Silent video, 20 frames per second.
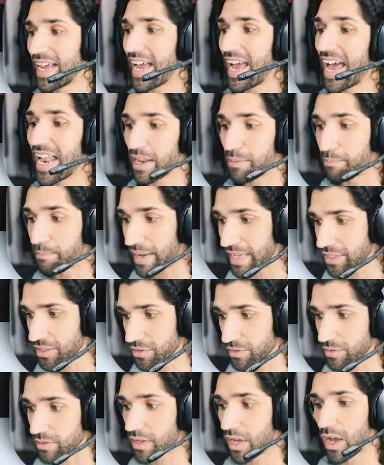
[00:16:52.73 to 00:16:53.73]

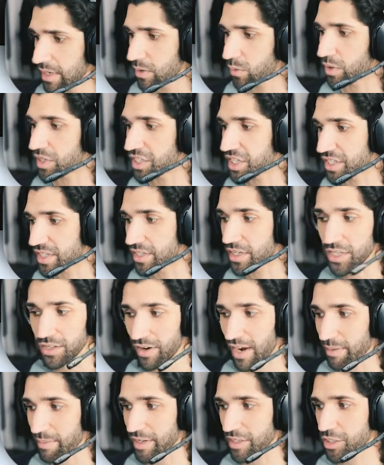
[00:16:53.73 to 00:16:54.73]
Elemental, which is another
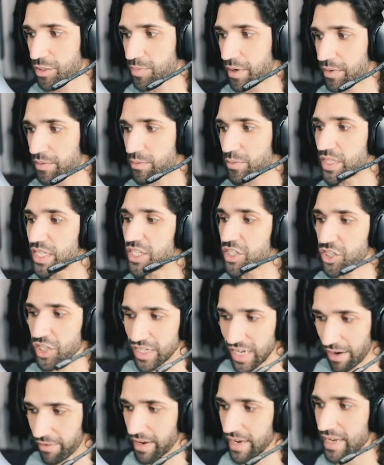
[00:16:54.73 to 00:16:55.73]
elemental spirit with these
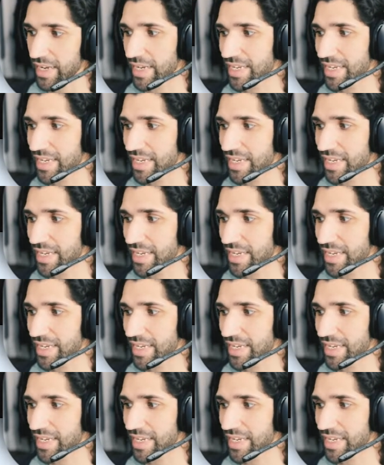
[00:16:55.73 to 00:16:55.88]
generic